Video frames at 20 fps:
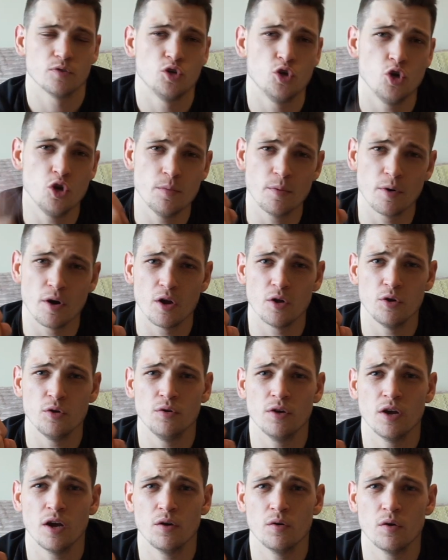Numero
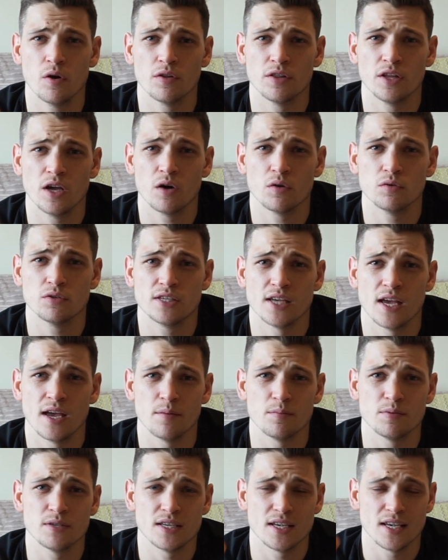uno on the old
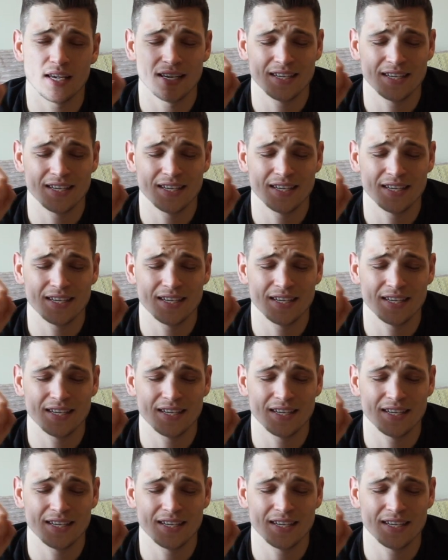tips